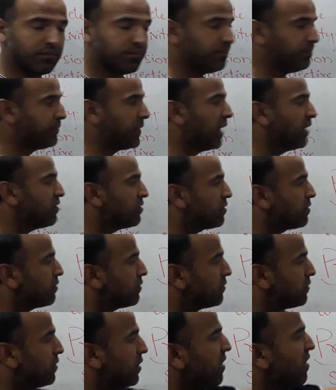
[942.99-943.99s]
That
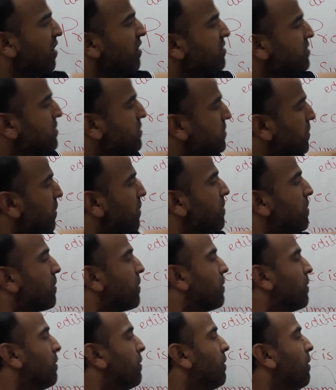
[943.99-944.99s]
there are
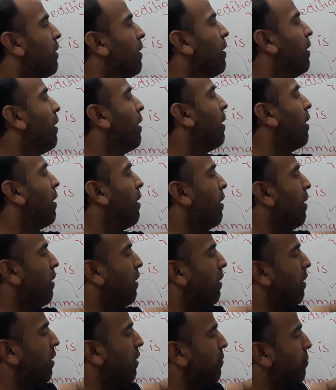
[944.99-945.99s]
certain
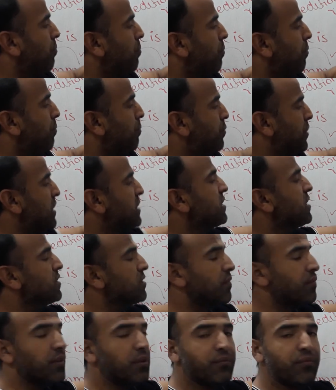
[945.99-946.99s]
pieces
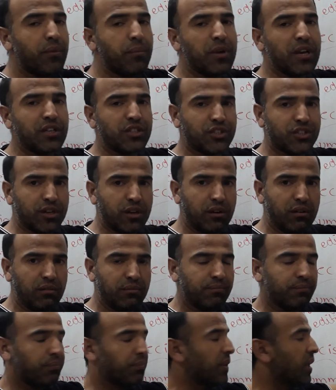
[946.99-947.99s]
of information
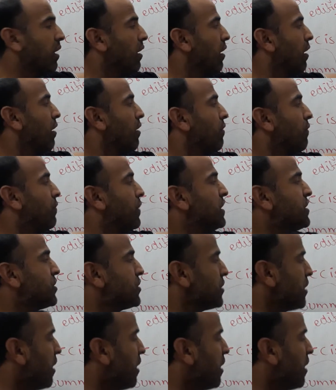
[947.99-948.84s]
which